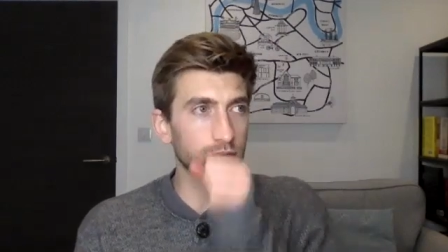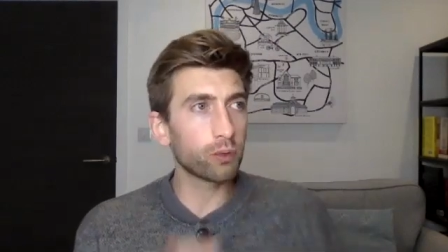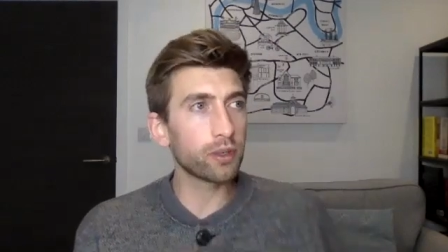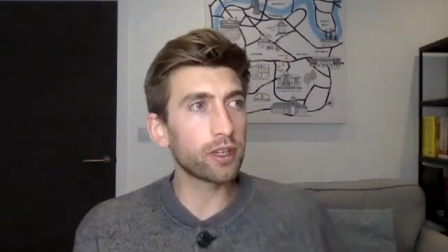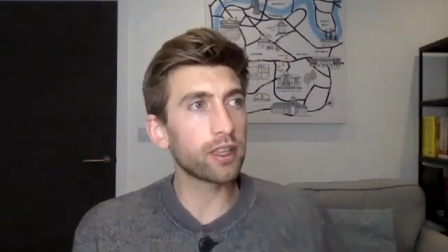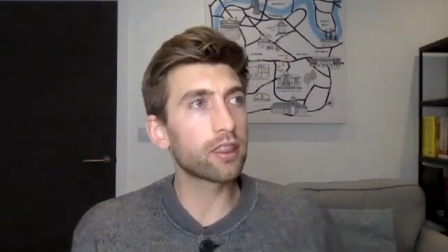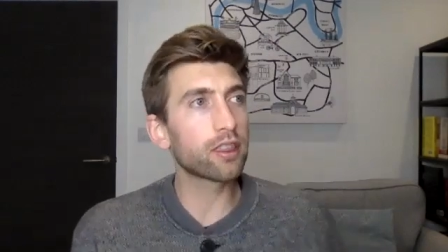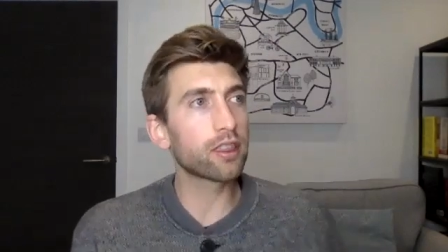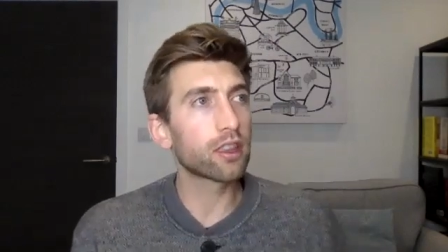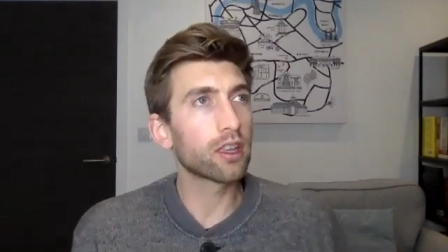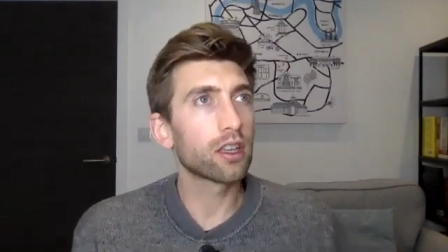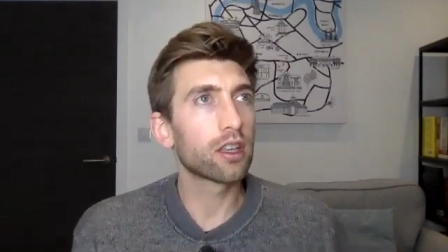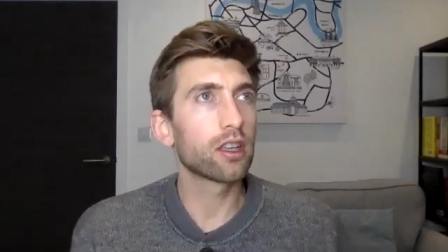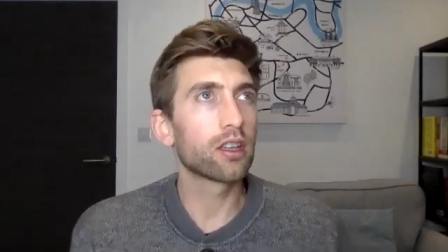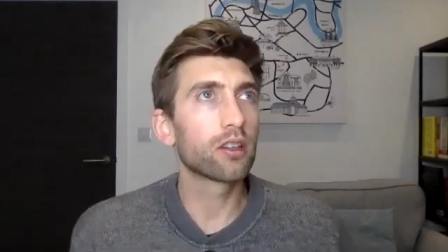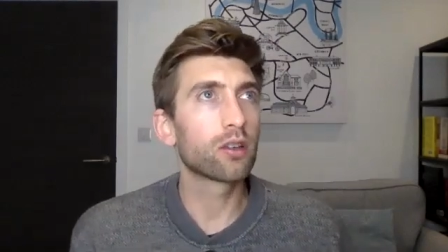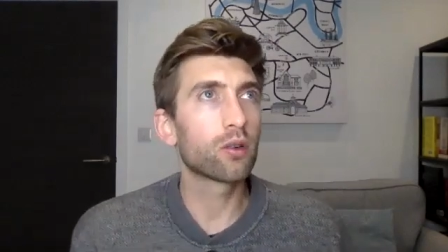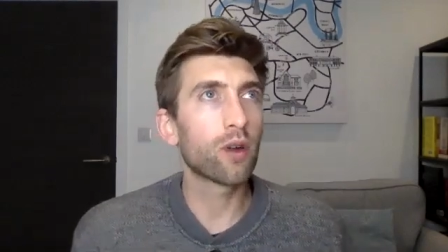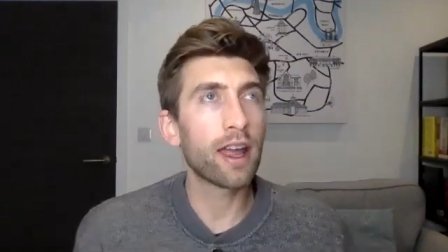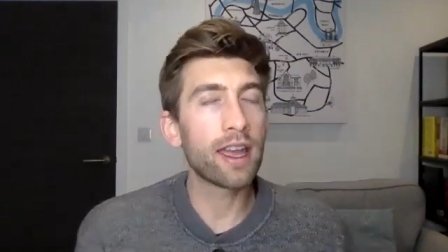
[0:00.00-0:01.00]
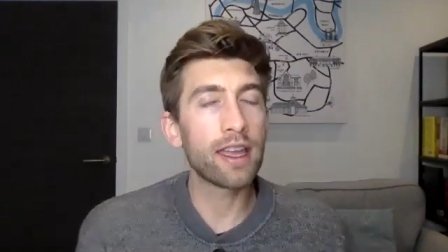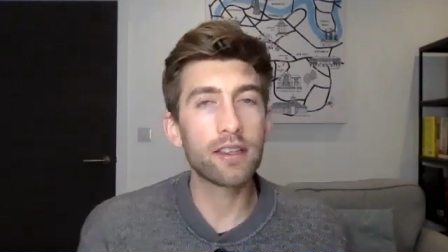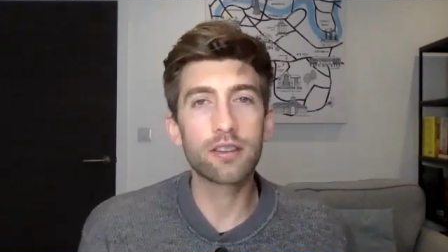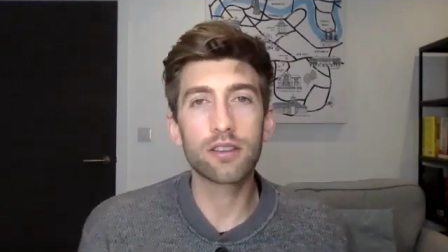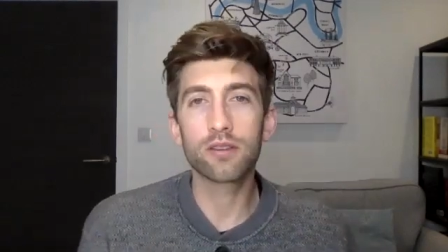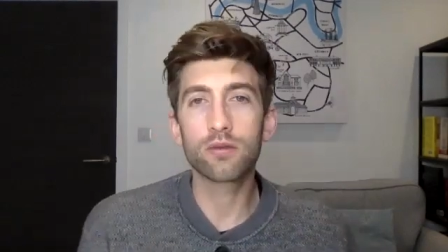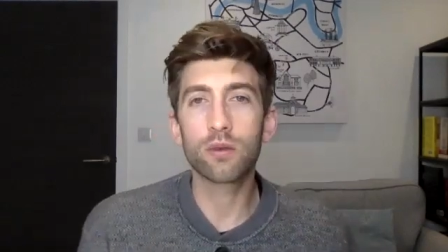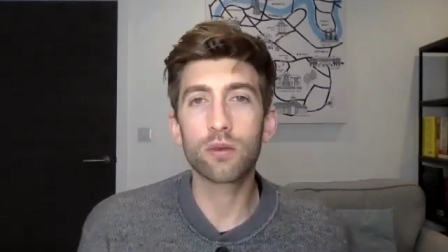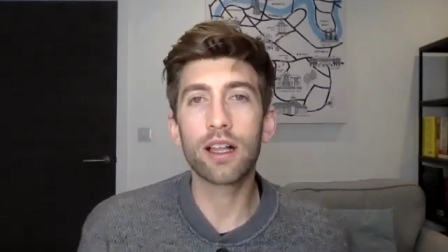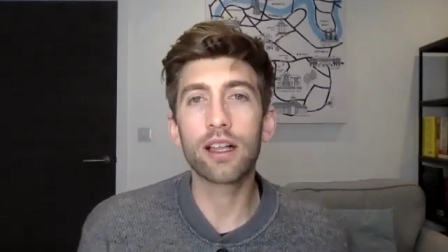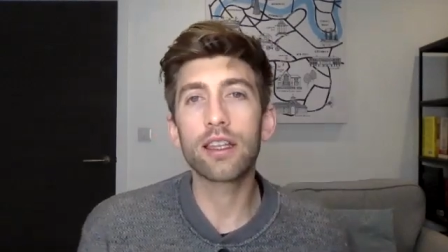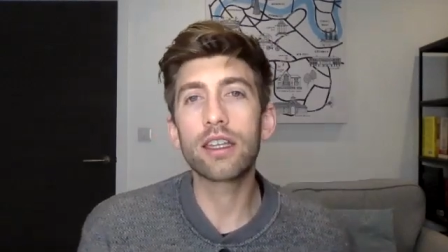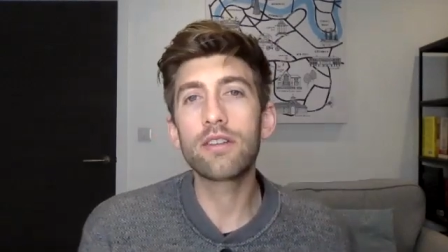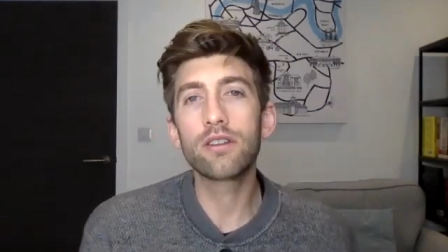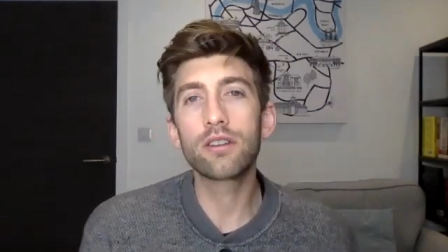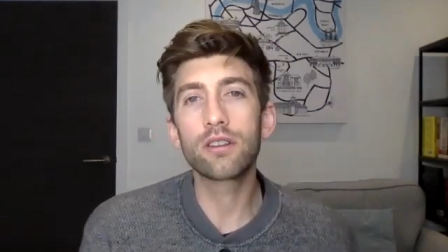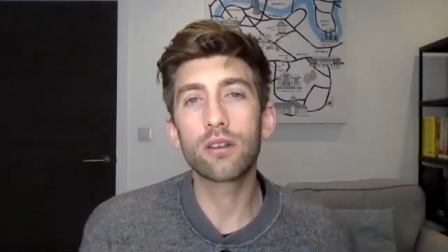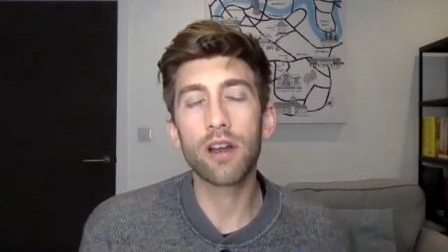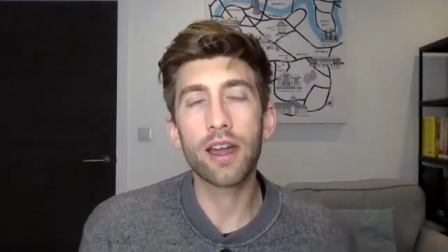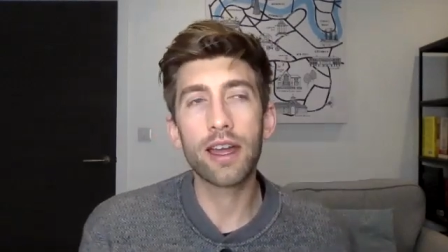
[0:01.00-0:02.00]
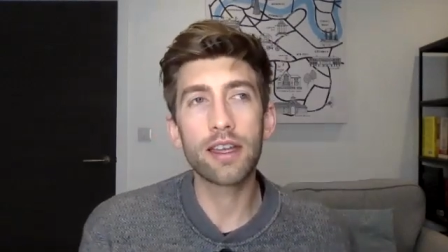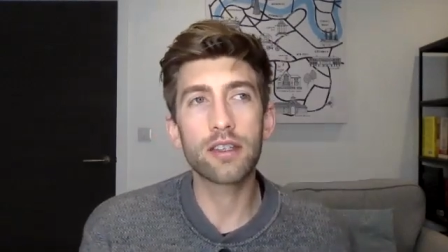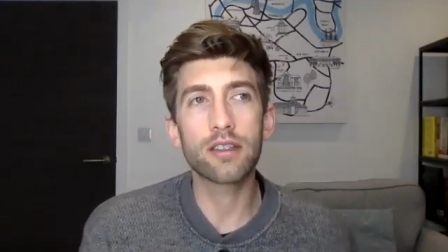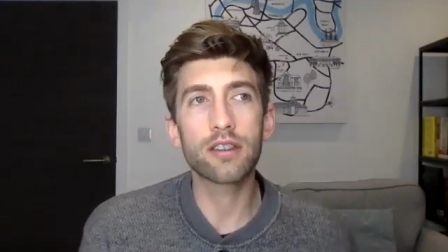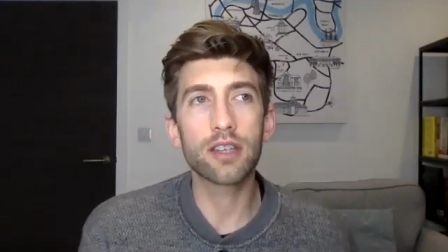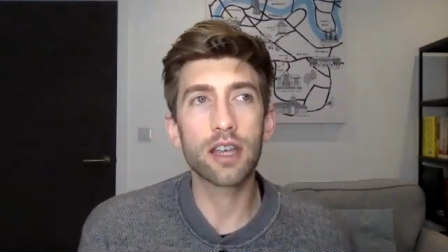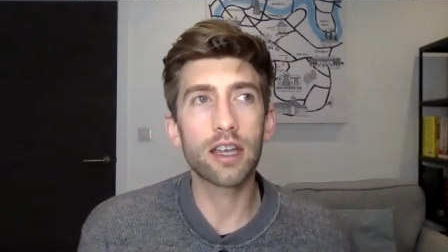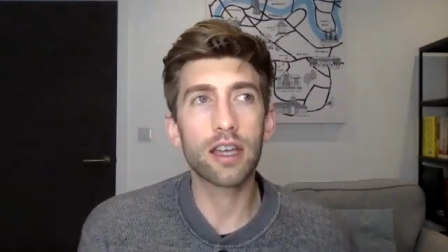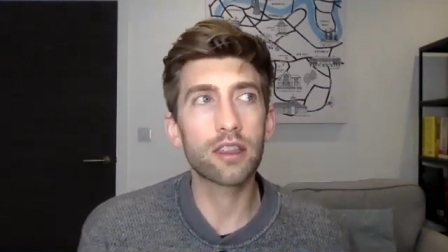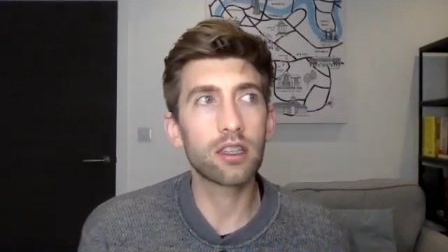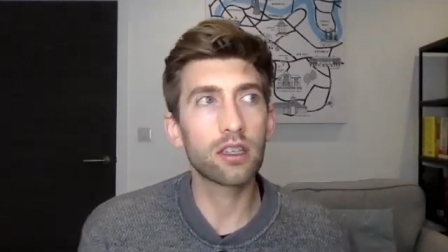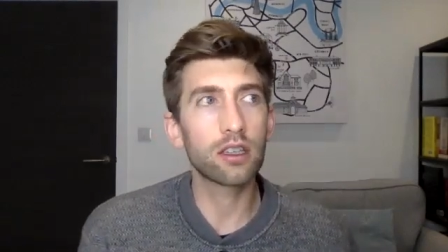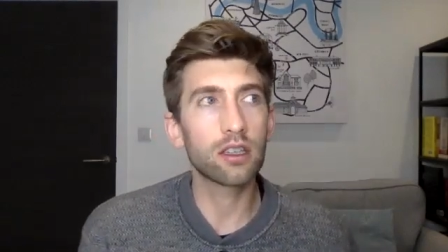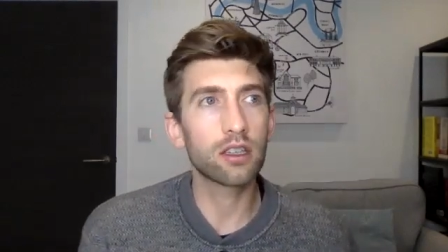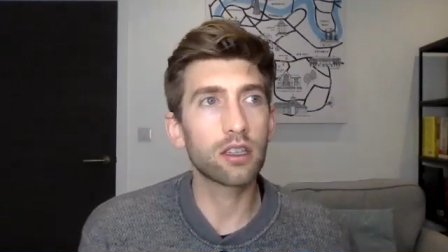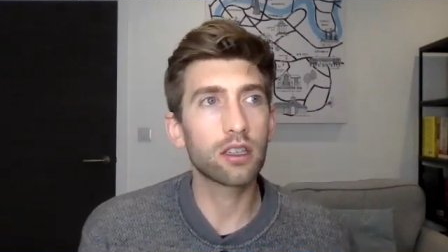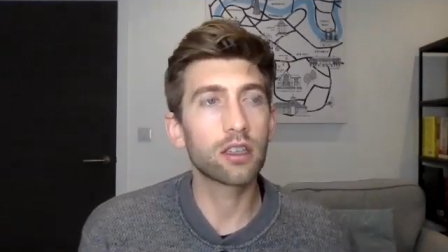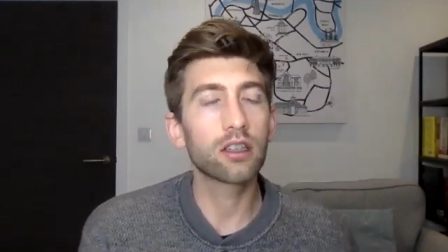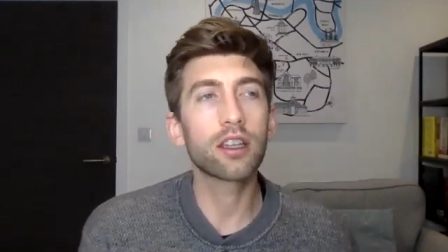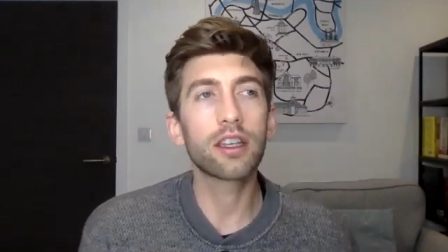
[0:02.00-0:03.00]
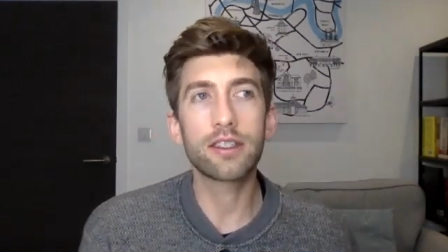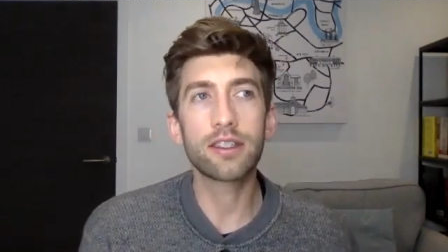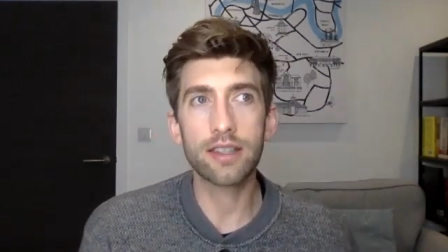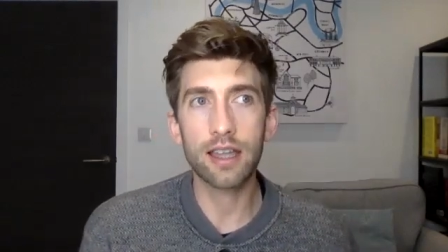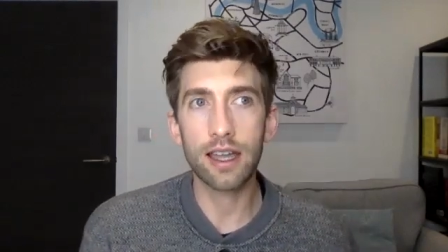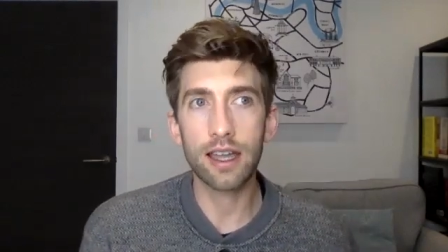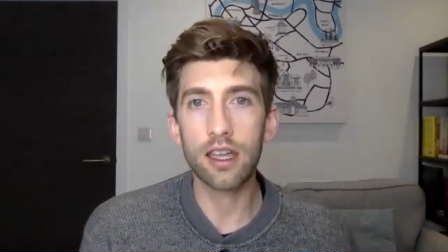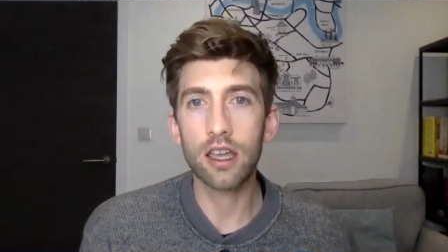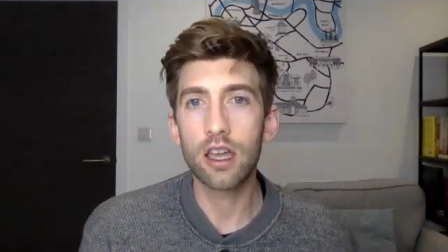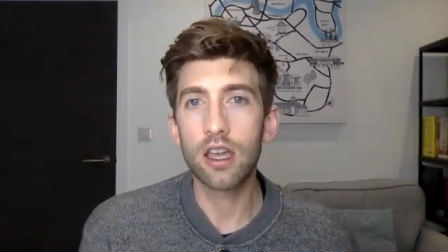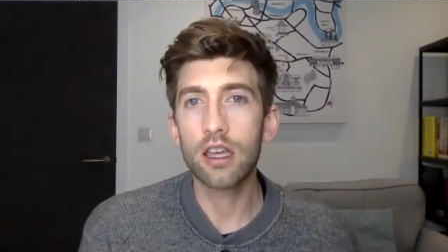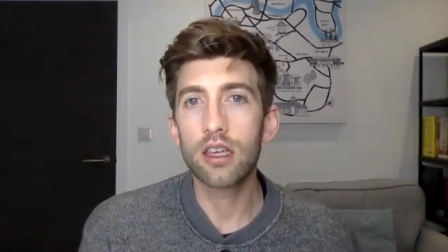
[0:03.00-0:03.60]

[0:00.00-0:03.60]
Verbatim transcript: with grades as well even grades i think like you say